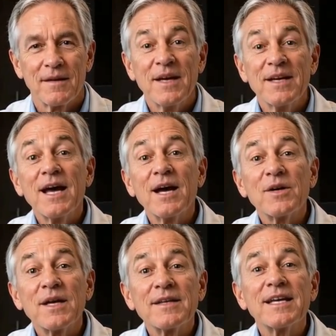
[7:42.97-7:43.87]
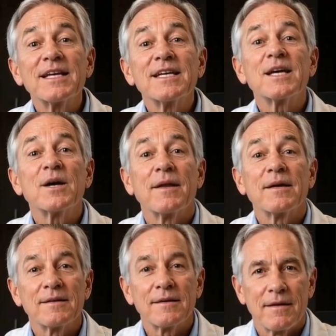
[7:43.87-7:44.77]
A cycle that feeds itself.
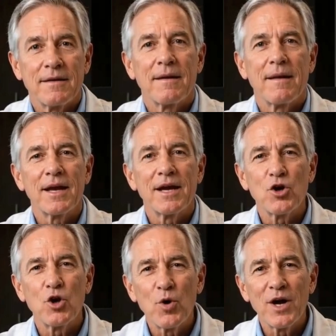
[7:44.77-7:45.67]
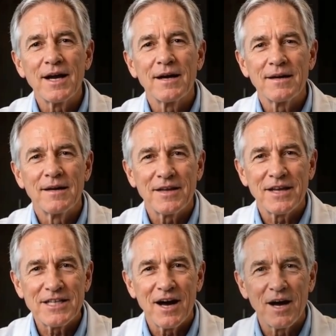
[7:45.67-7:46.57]
In a good way,
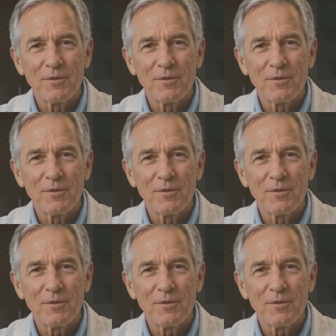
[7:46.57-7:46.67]
this time.